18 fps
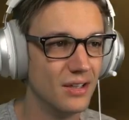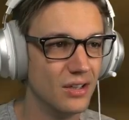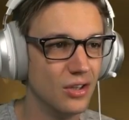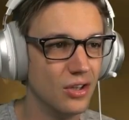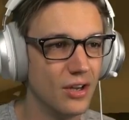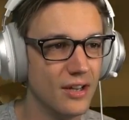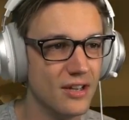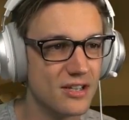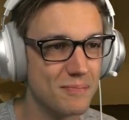
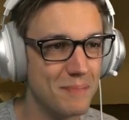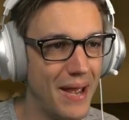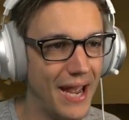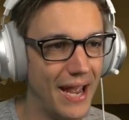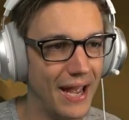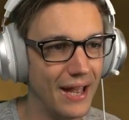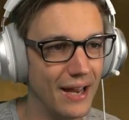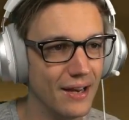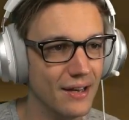Look at this
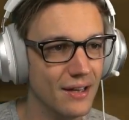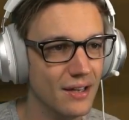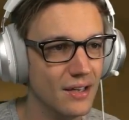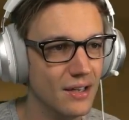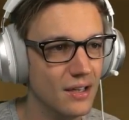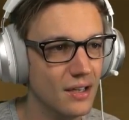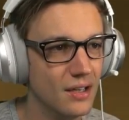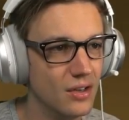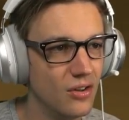man.
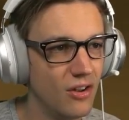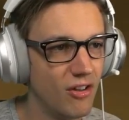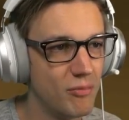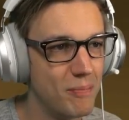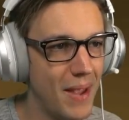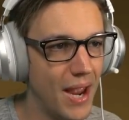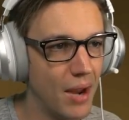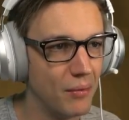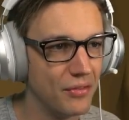Look at this
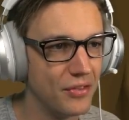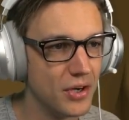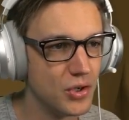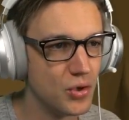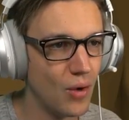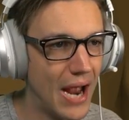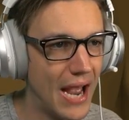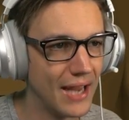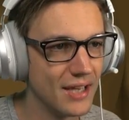man with a
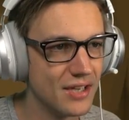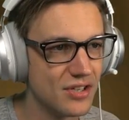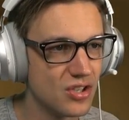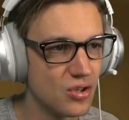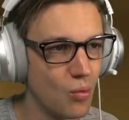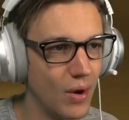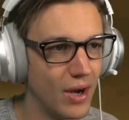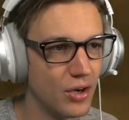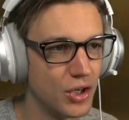dragon
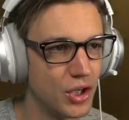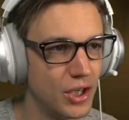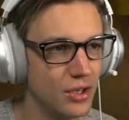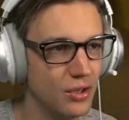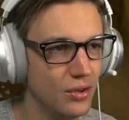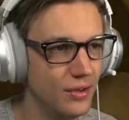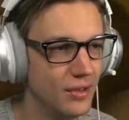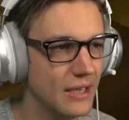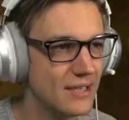square
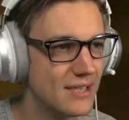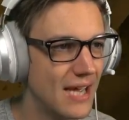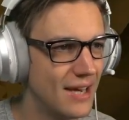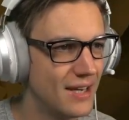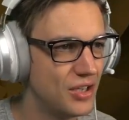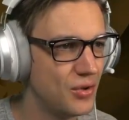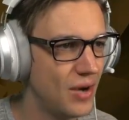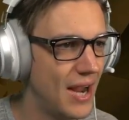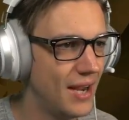shield. Is that
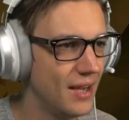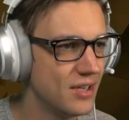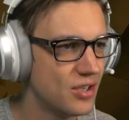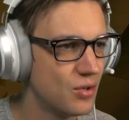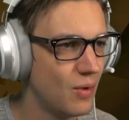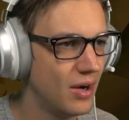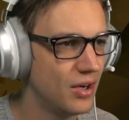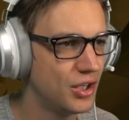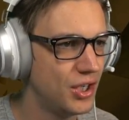a dragon
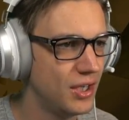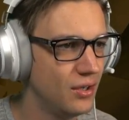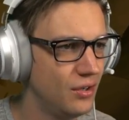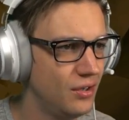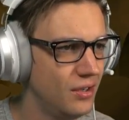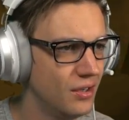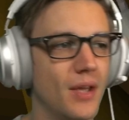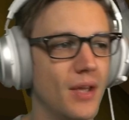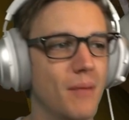square shield?
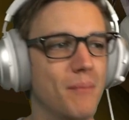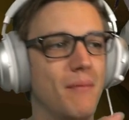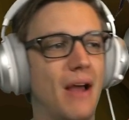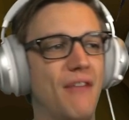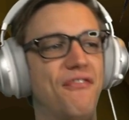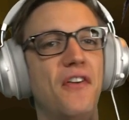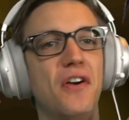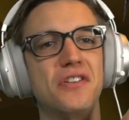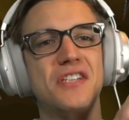My
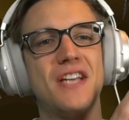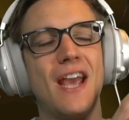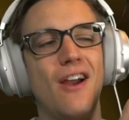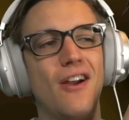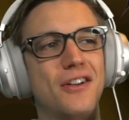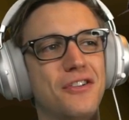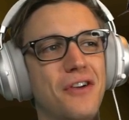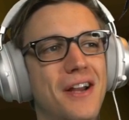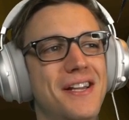first
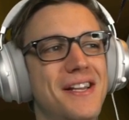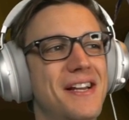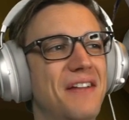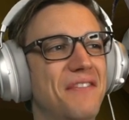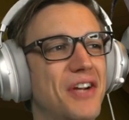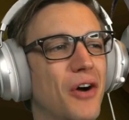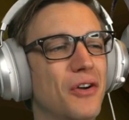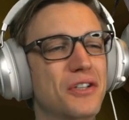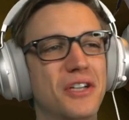character, I didn't
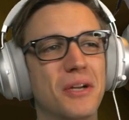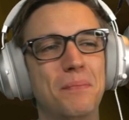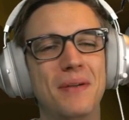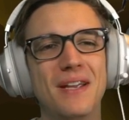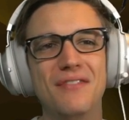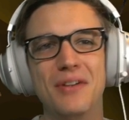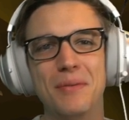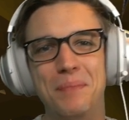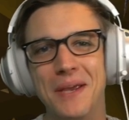even know you could
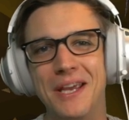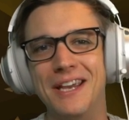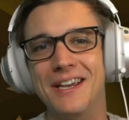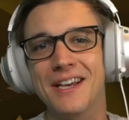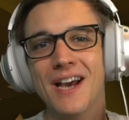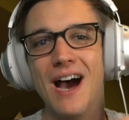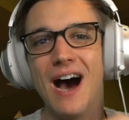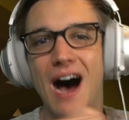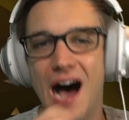PvP.
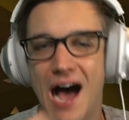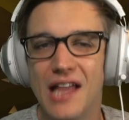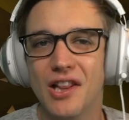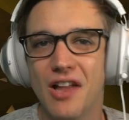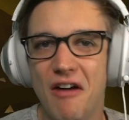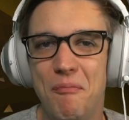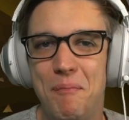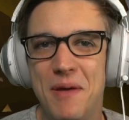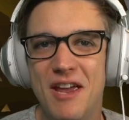I
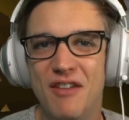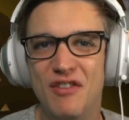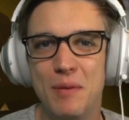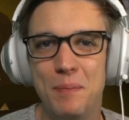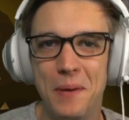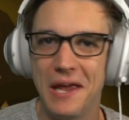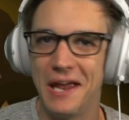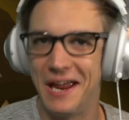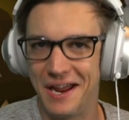love
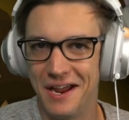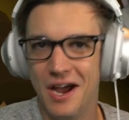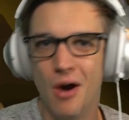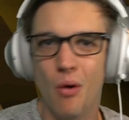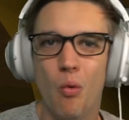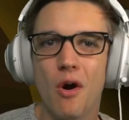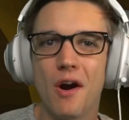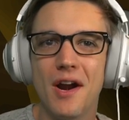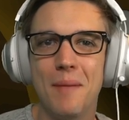PvPing.
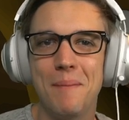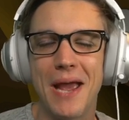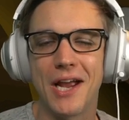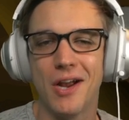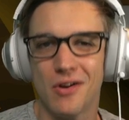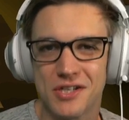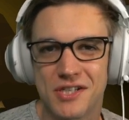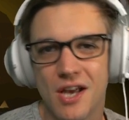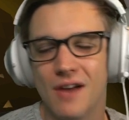We're gonna make
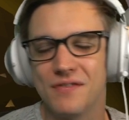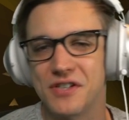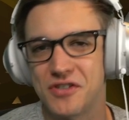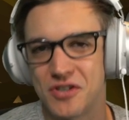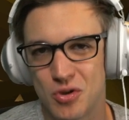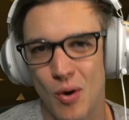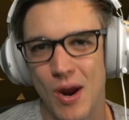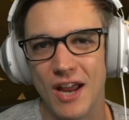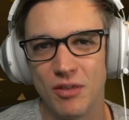ourselves a
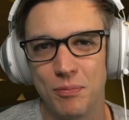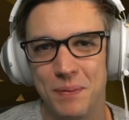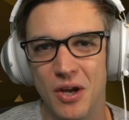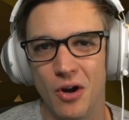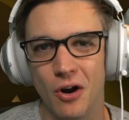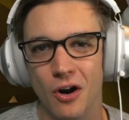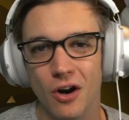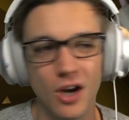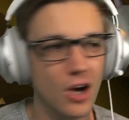strength
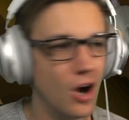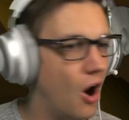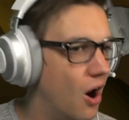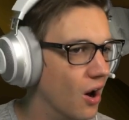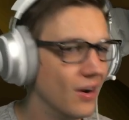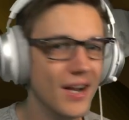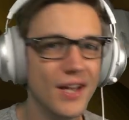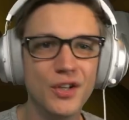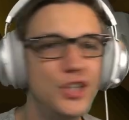pure.
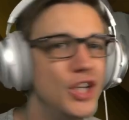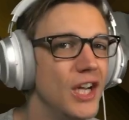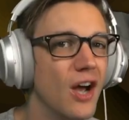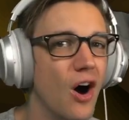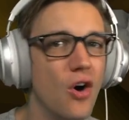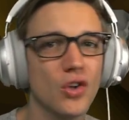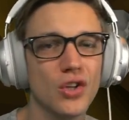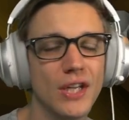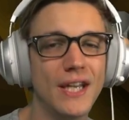R N G
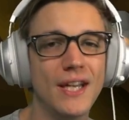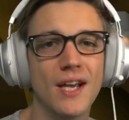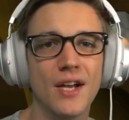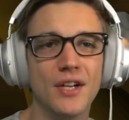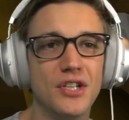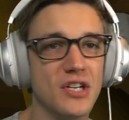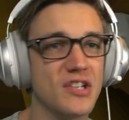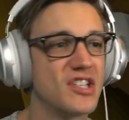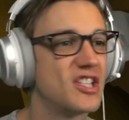only,
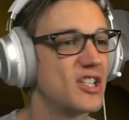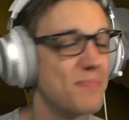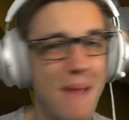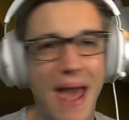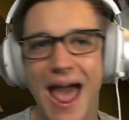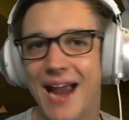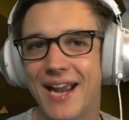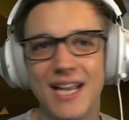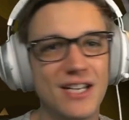just
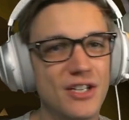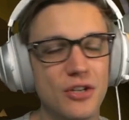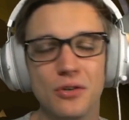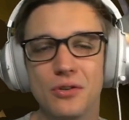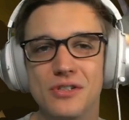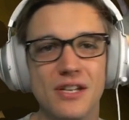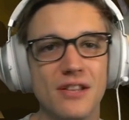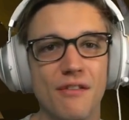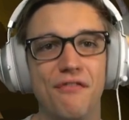smacking
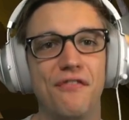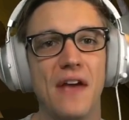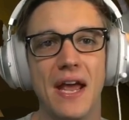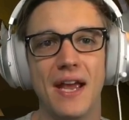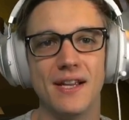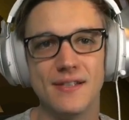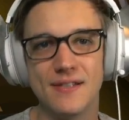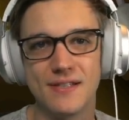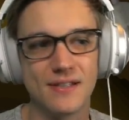dudes in the
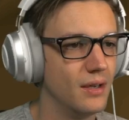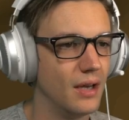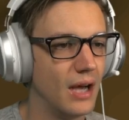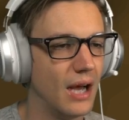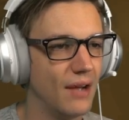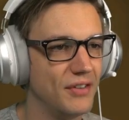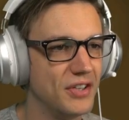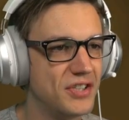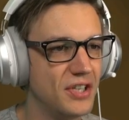face.
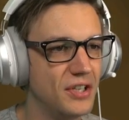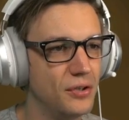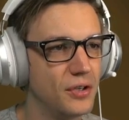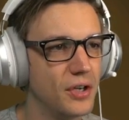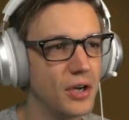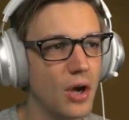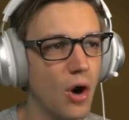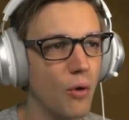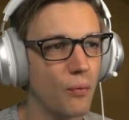Obviously, you
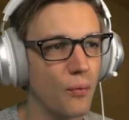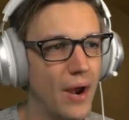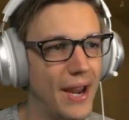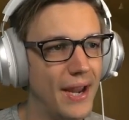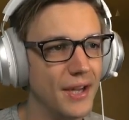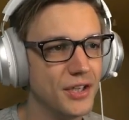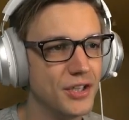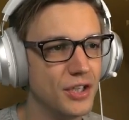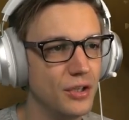could go
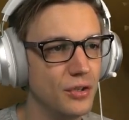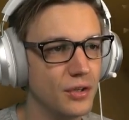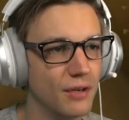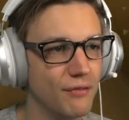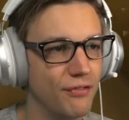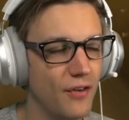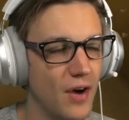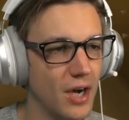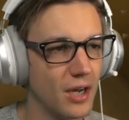ranged and you
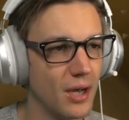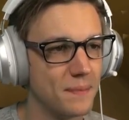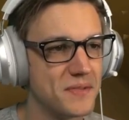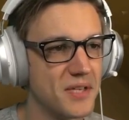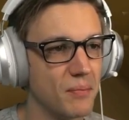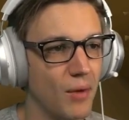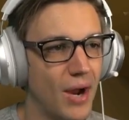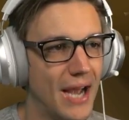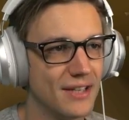could fuck up
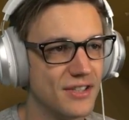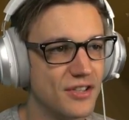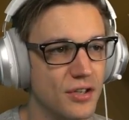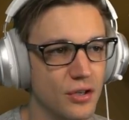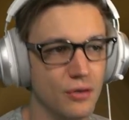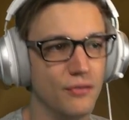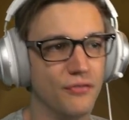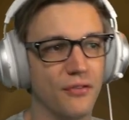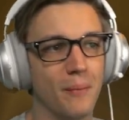some rats
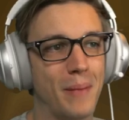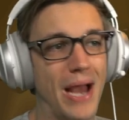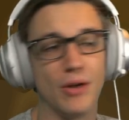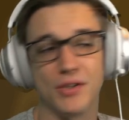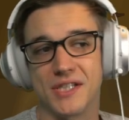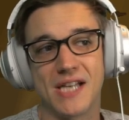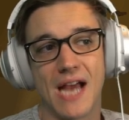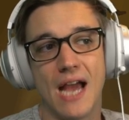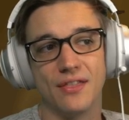too from
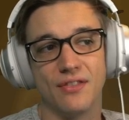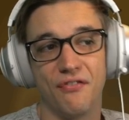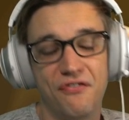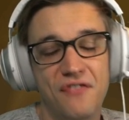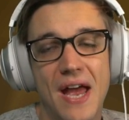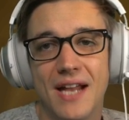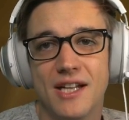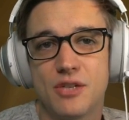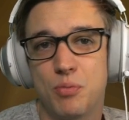outside the
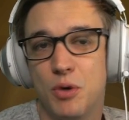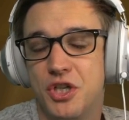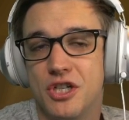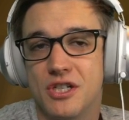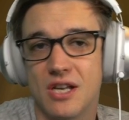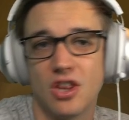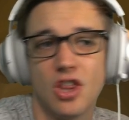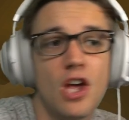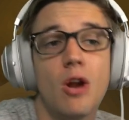fence, which
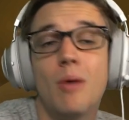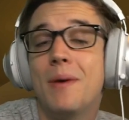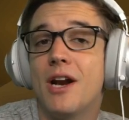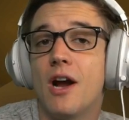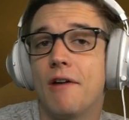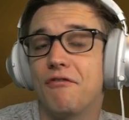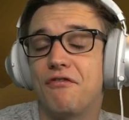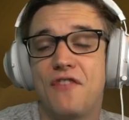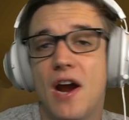is a little bit
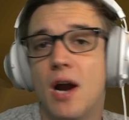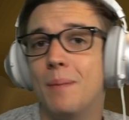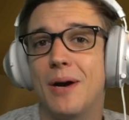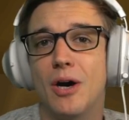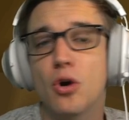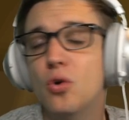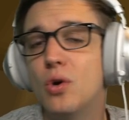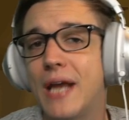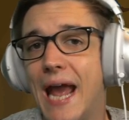unfair, but
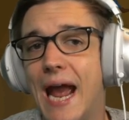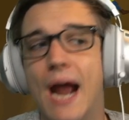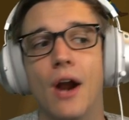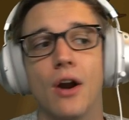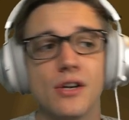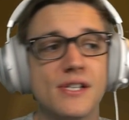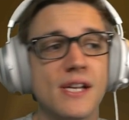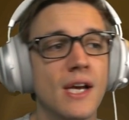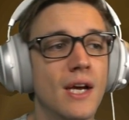who
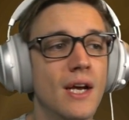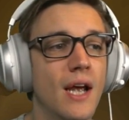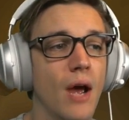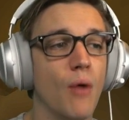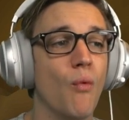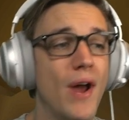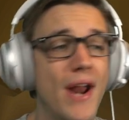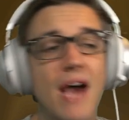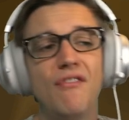cares?
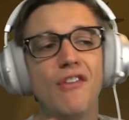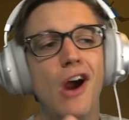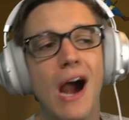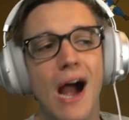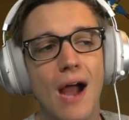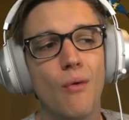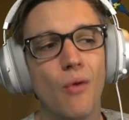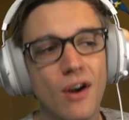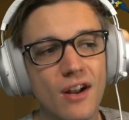And whenever
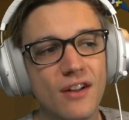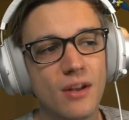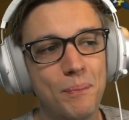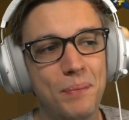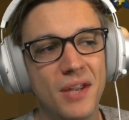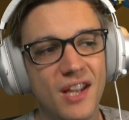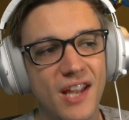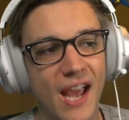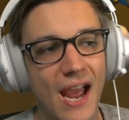I wanted to
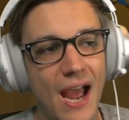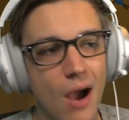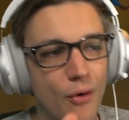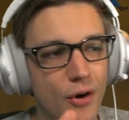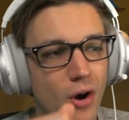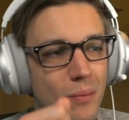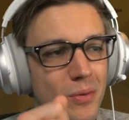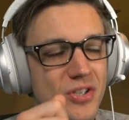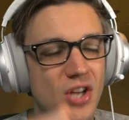P K, I would
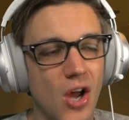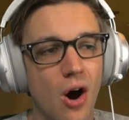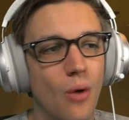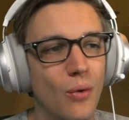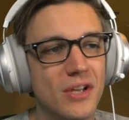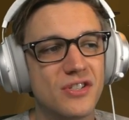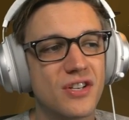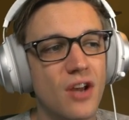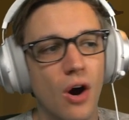almost
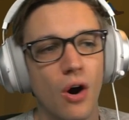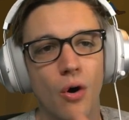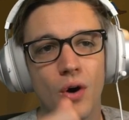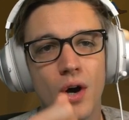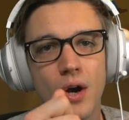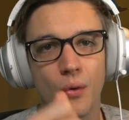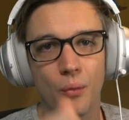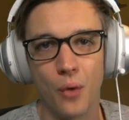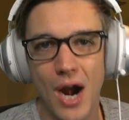always go
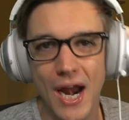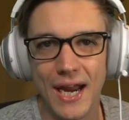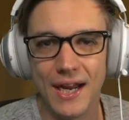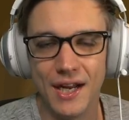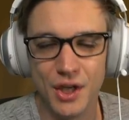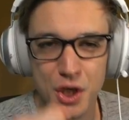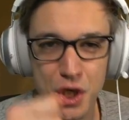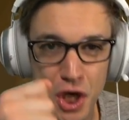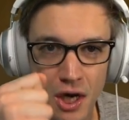
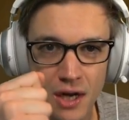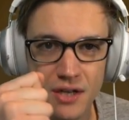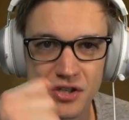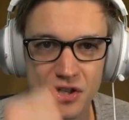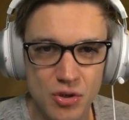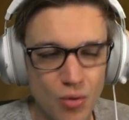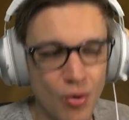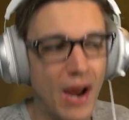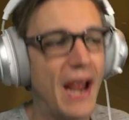range,
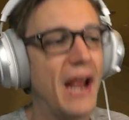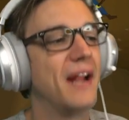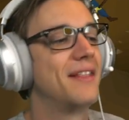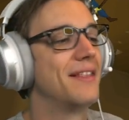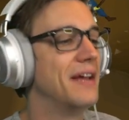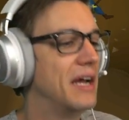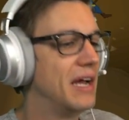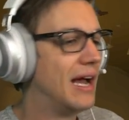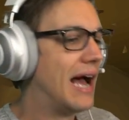
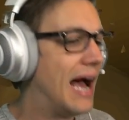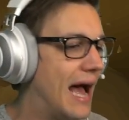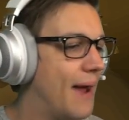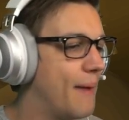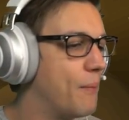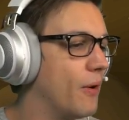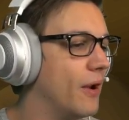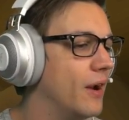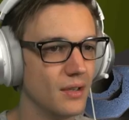strength,
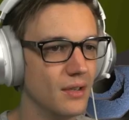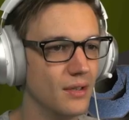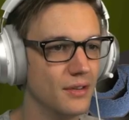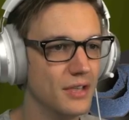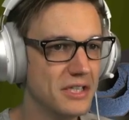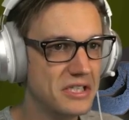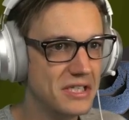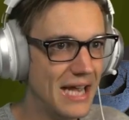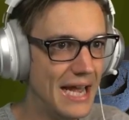hybrid.
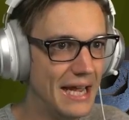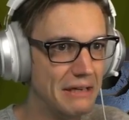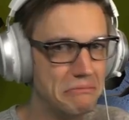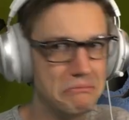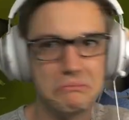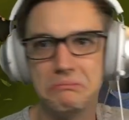This is it.